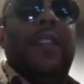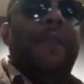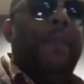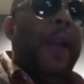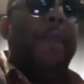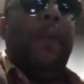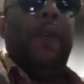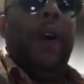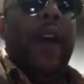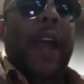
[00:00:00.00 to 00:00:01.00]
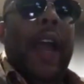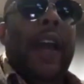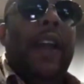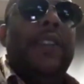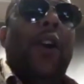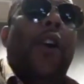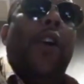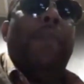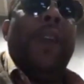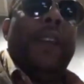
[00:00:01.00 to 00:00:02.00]
of people and us all
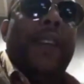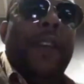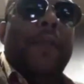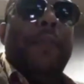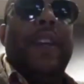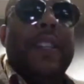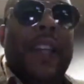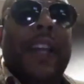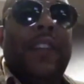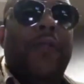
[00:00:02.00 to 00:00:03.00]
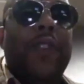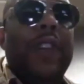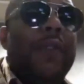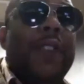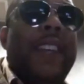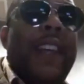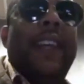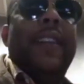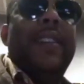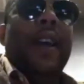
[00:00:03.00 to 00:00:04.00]
being different, because then that's really ridiculous.
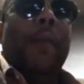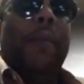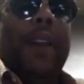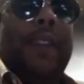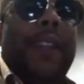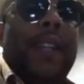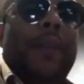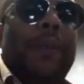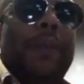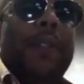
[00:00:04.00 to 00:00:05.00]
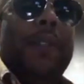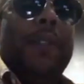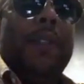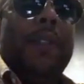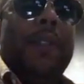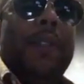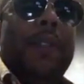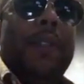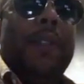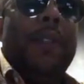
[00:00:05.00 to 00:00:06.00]
But I think that we start
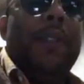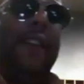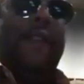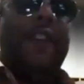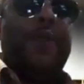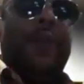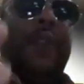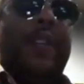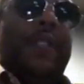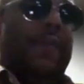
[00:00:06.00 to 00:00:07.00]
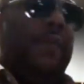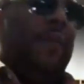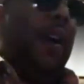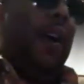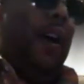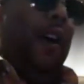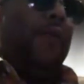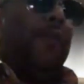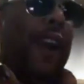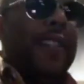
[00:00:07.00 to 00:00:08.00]
the individualism
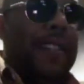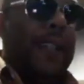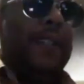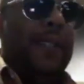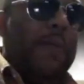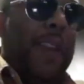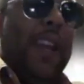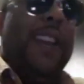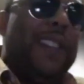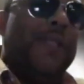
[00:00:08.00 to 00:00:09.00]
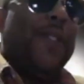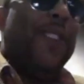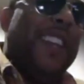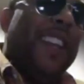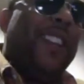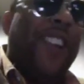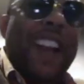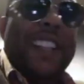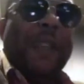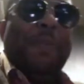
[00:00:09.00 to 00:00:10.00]
of racism is really
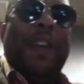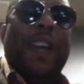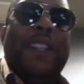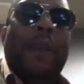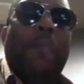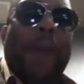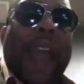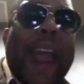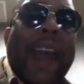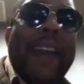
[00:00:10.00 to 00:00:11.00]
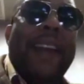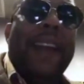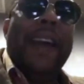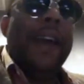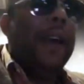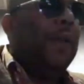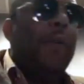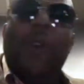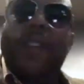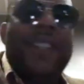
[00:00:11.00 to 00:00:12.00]
crazy, because the band were the
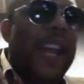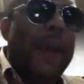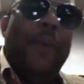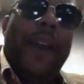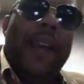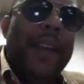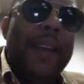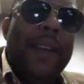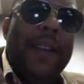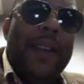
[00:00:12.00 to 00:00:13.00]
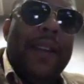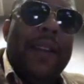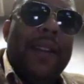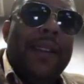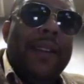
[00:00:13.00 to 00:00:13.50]
same way. The